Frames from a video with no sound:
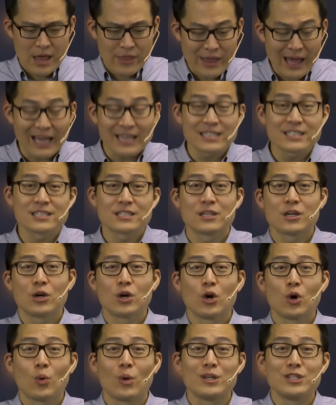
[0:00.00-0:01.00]
That's
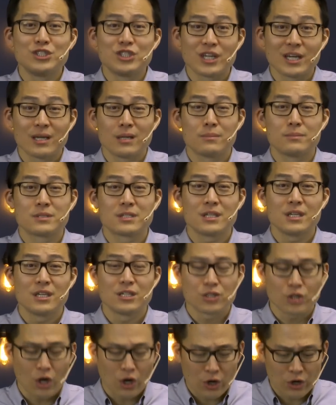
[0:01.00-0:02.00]
what James
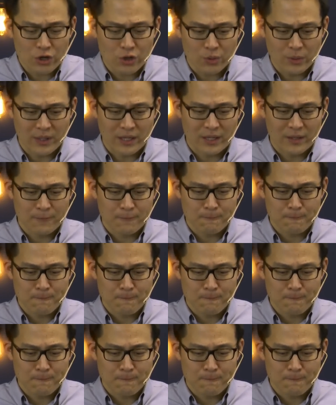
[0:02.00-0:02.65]
is arguing